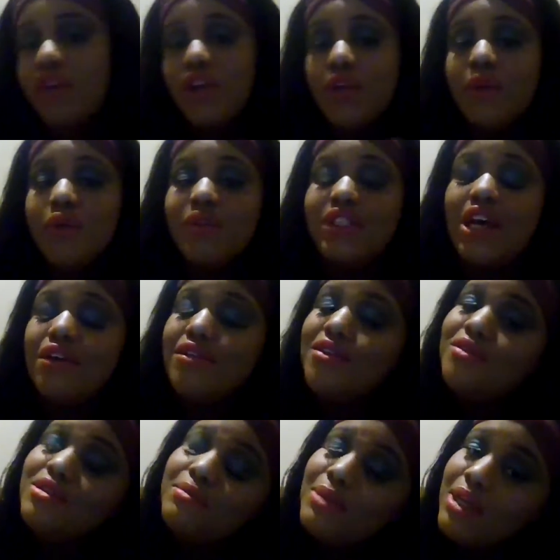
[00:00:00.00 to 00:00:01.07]
use. I don't
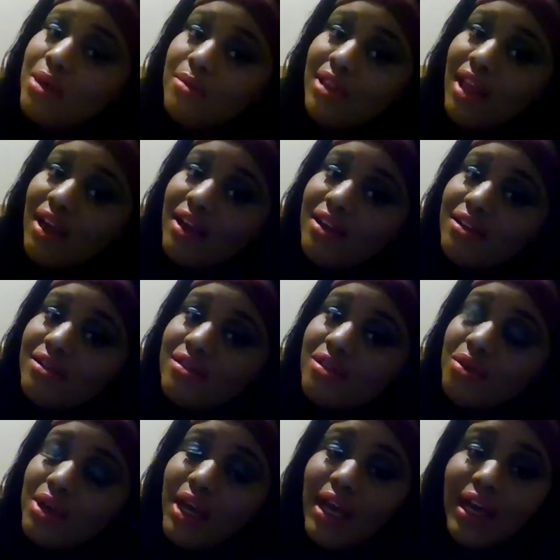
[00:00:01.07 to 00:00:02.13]
use pickup lines.
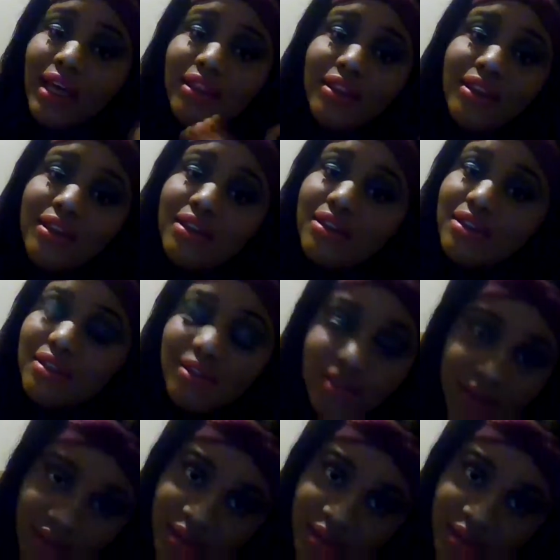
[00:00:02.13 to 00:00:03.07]
Okay, I got looks.